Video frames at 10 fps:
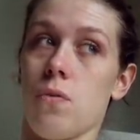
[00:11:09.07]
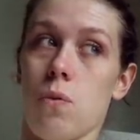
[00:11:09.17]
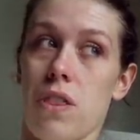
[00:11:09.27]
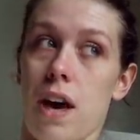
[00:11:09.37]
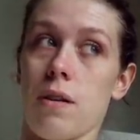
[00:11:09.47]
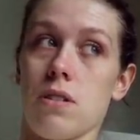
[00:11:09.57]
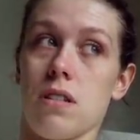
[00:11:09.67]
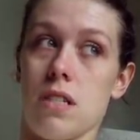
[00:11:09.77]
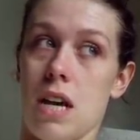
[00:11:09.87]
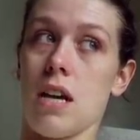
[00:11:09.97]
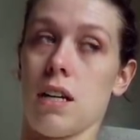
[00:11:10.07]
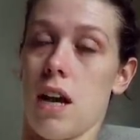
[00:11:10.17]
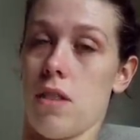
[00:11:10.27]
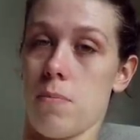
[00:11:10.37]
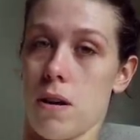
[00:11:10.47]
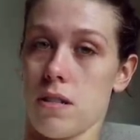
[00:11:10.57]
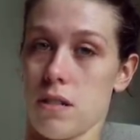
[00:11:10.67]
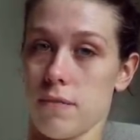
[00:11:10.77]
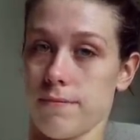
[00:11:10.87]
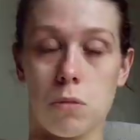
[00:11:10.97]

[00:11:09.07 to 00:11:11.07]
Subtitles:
without seeing another person.